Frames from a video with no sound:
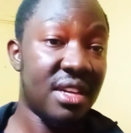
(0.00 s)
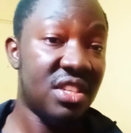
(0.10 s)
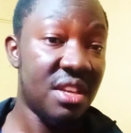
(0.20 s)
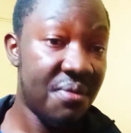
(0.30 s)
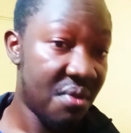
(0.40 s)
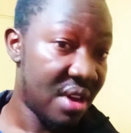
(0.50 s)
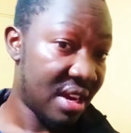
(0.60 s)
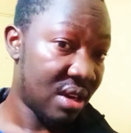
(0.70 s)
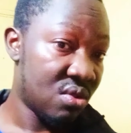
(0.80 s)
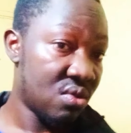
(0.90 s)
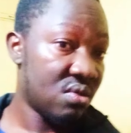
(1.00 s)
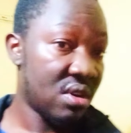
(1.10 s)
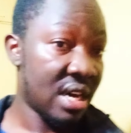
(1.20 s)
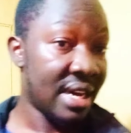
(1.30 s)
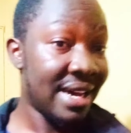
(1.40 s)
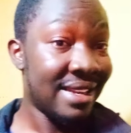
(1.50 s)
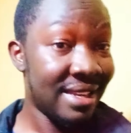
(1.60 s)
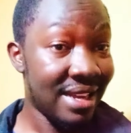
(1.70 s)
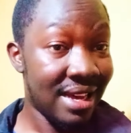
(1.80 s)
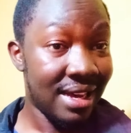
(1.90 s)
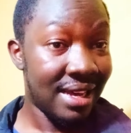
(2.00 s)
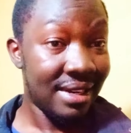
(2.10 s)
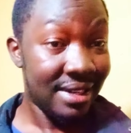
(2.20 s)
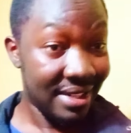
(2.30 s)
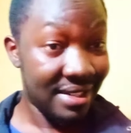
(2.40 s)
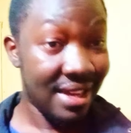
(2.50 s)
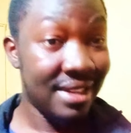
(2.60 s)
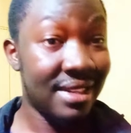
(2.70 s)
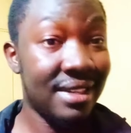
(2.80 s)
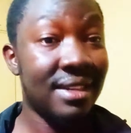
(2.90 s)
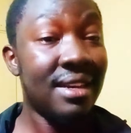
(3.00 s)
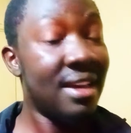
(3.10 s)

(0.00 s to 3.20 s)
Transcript: If you are a go uh, a returning